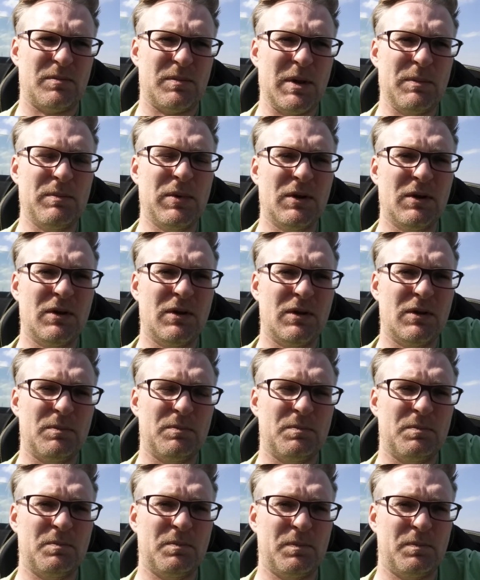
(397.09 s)

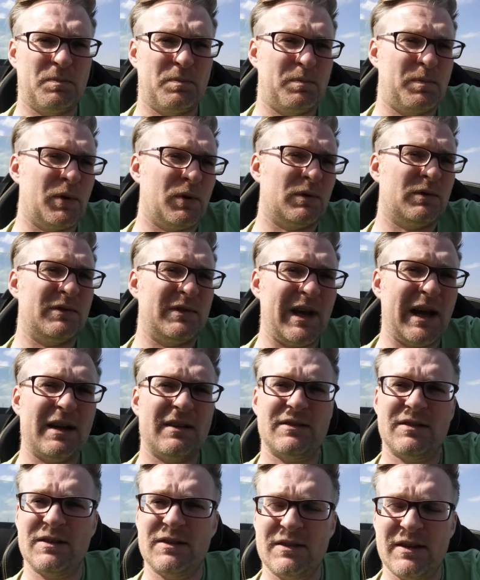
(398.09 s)
People
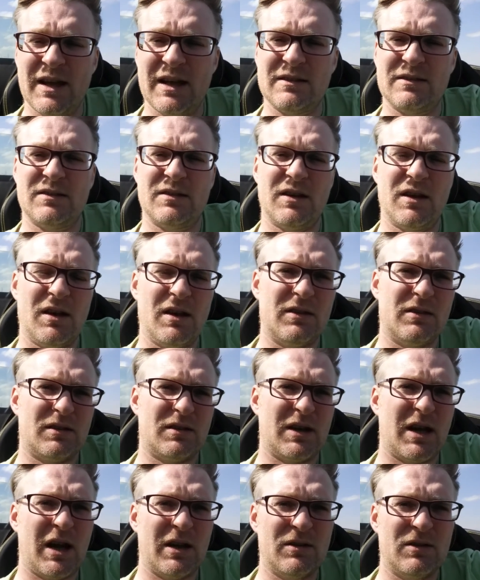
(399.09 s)
protect that
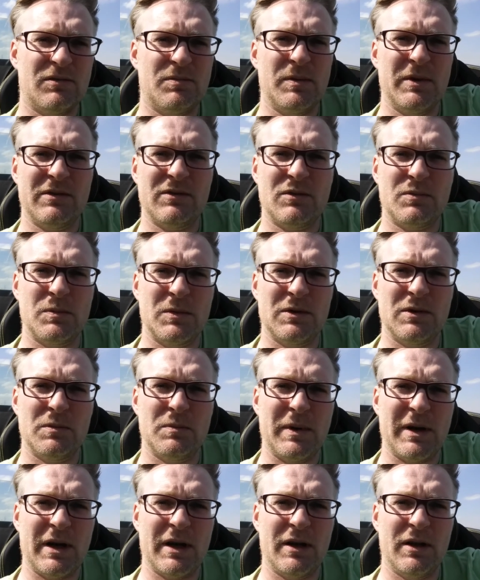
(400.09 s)
kind of business model
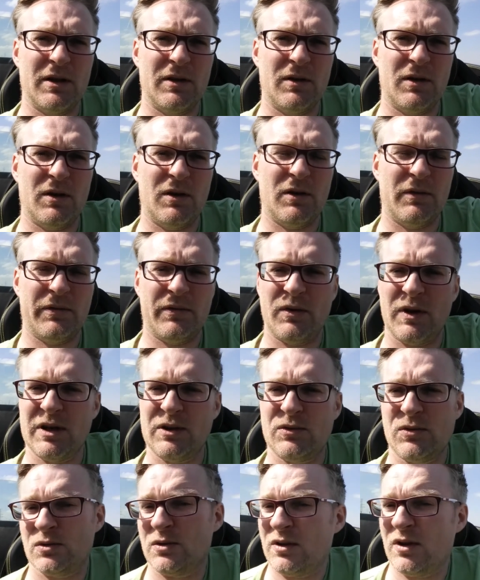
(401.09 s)
by
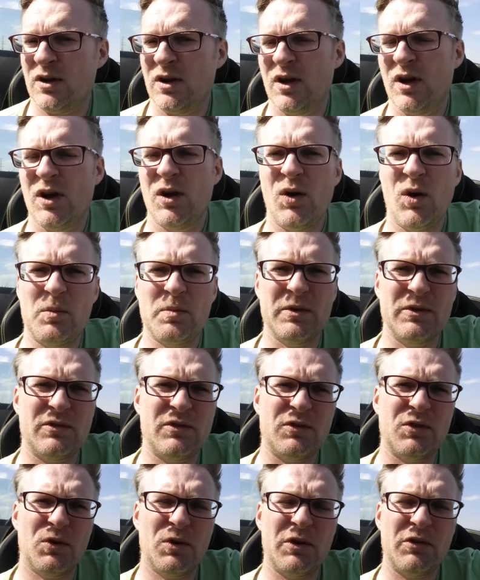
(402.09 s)
referring to the open
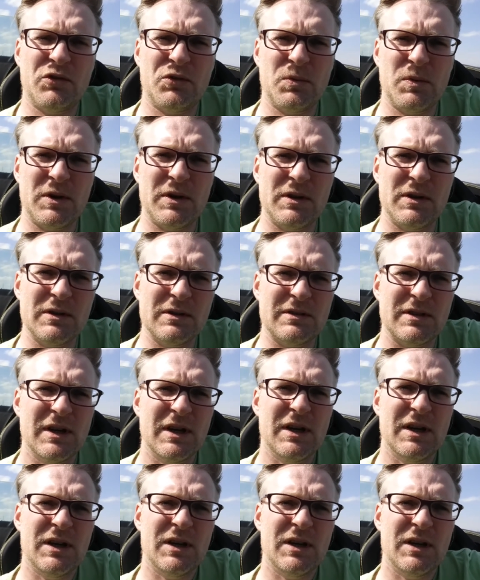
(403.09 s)
source world,